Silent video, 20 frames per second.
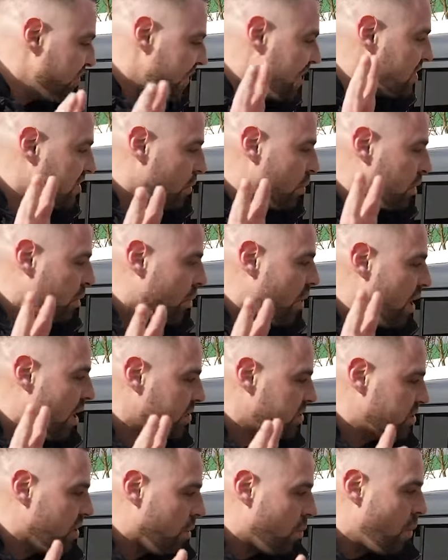things I want to
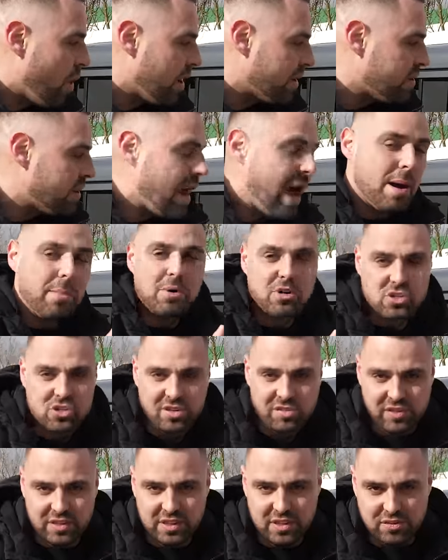ask you. One, how much
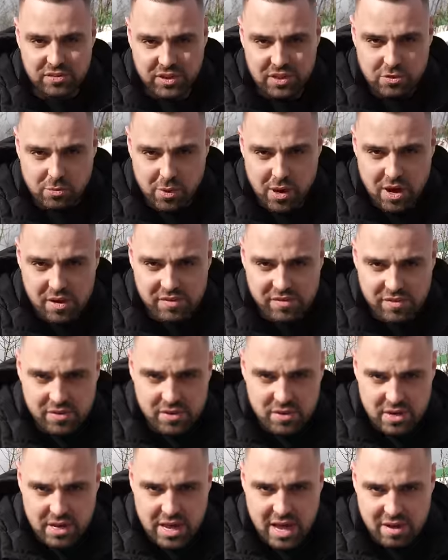do you think this thing's worth?
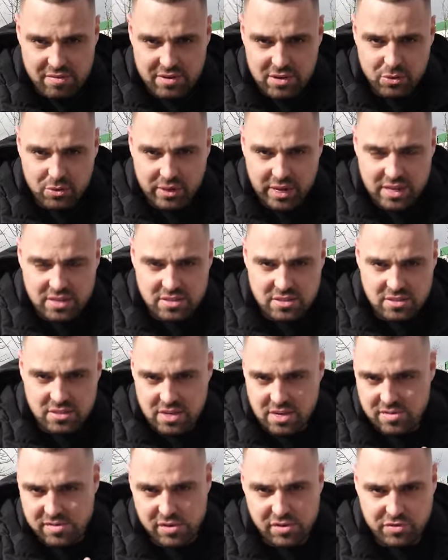Have a little guess.
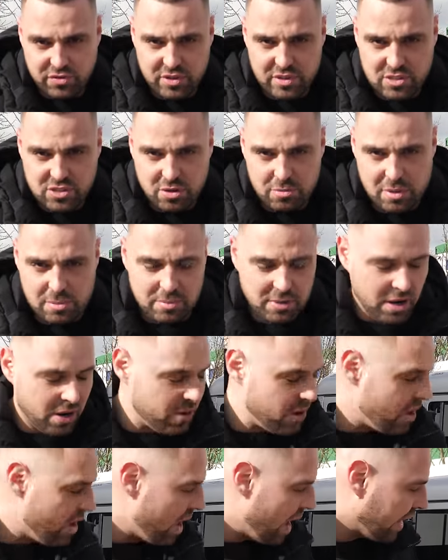Yeah, feel free to comment
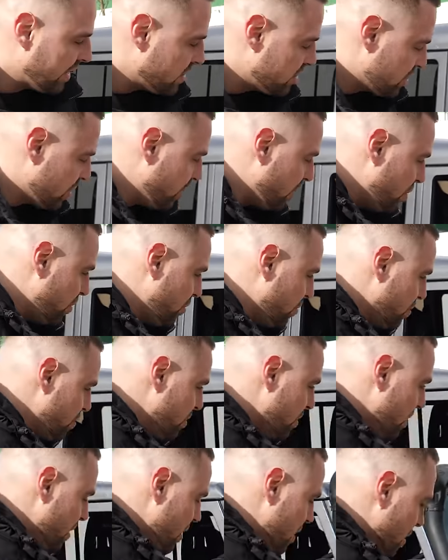below. And
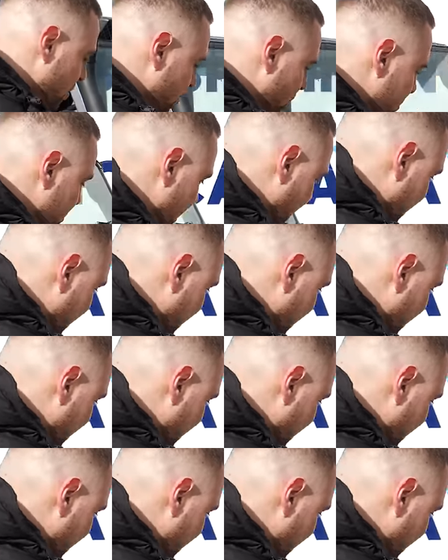two, what was